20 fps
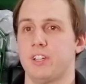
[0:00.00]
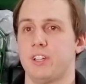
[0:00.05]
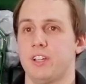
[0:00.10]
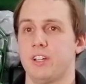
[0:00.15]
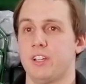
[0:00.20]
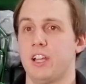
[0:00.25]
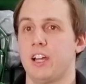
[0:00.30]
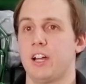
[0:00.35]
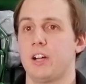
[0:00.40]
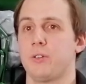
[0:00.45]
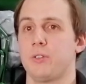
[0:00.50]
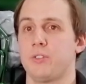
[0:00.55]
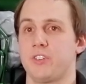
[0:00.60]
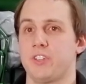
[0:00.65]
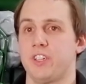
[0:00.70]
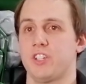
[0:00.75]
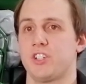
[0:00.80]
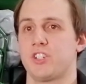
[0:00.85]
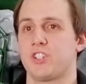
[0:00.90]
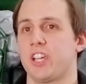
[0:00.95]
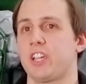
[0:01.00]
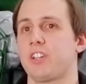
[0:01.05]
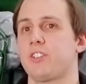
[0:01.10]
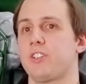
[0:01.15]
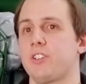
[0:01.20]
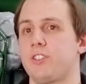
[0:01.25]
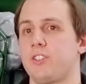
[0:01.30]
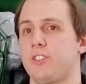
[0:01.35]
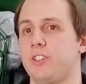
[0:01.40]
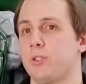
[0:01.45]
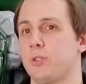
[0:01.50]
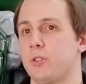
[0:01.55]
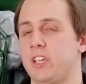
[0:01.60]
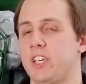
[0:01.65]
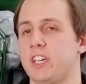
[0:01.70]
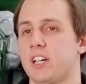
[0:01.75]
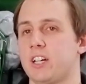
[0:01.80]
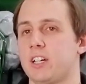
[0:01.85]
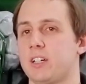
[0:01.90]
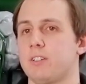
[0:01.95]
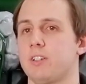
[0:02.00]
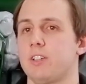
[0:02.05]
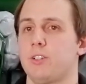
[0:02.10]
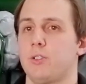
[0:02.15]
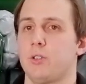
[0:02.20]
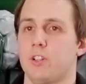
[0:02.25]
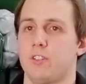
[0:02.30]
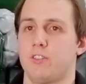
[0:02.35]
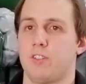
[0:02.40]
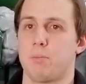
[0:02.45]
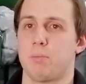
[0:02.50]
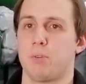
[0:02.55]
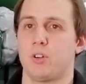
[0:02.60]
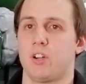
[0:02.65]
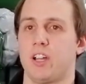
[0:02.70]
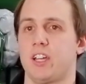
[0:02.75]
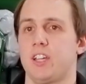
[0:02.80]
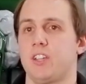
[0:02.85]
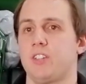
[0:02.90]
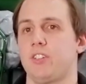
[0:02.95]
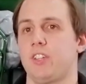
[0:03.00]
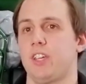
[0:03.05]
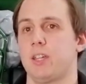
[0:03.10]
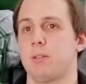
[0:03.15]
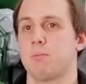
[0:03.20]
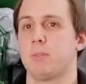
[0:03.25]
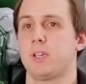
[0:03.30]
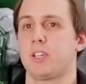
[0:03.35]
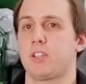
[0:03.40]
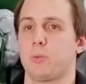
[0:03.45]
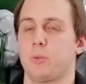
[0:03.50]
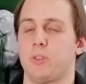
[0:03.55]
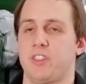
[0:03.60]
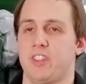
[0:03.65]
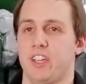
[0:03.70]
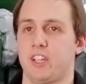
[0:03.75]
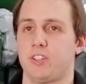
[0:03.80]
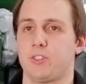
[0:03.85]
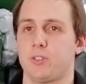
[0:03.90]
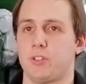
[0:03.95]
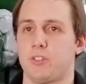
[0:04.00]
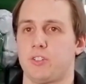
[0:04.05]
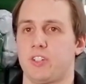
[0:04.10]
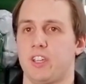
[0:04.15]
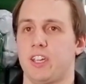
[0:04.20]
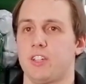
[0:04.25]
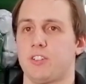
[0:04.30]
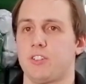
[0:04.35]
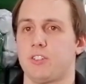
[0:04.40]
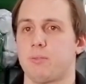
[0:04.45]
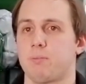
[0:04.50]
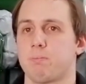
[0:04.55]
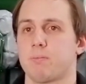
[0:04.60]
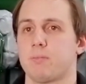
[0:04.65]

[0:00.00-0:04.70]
allow the injected urea to evaporize and mix with the exhaust gas.